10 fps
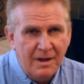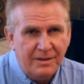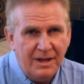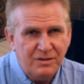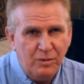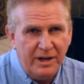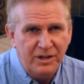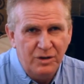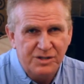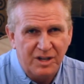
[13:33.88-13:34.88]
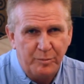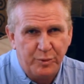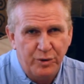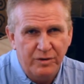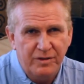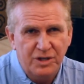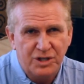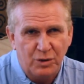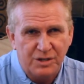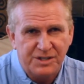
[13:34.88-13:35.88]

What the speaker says: That's why using a proven short